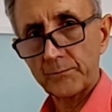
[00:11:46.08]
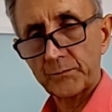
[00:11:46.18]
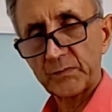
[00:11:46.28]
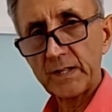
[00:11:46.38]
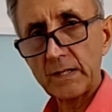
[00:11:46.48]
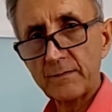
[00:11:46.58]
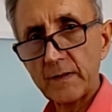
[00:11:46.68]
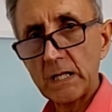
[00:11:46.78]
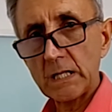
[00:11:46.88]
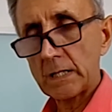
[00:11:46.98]

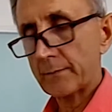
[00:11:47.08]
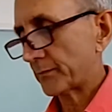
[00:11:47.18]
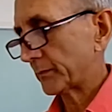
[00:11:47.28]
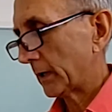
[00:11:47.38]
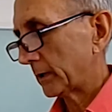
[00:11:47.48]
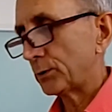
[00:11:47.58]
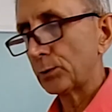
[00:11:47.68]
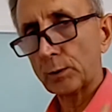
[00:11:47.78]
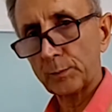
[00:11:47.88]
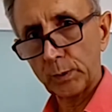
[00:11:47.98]
TV, you
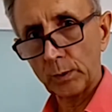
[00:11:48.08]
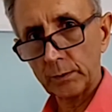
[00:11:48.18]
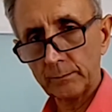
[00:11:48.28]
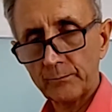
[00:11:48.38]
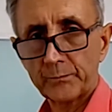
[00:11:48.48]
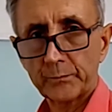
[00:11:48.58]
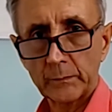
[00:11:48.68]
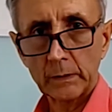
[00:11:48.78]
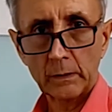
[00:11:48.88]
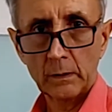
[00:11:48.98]
could put
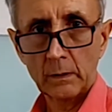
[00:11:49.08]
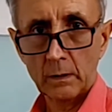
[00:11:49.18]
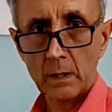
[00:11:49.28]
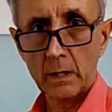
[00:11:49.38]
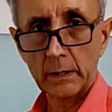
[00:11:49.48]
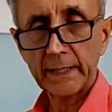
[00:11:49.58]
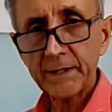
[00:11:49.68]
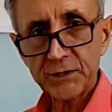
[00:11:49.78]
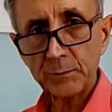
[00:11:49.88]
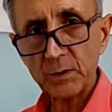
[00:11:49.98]

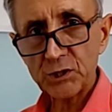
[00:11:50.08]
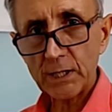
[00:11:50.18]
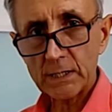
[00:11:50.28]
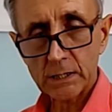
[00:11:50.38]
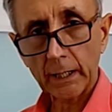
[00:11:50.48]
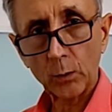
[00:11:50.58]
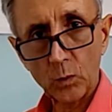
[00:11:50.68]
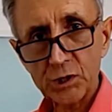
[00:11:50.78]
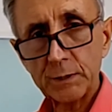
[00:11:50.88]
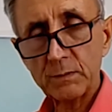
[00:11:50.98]
kitchen machines like a
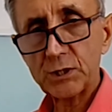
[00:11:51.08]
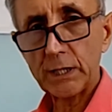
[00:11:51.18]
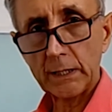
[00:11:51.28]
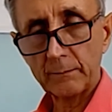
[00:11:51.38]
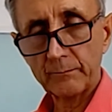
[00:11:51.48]
washing machine,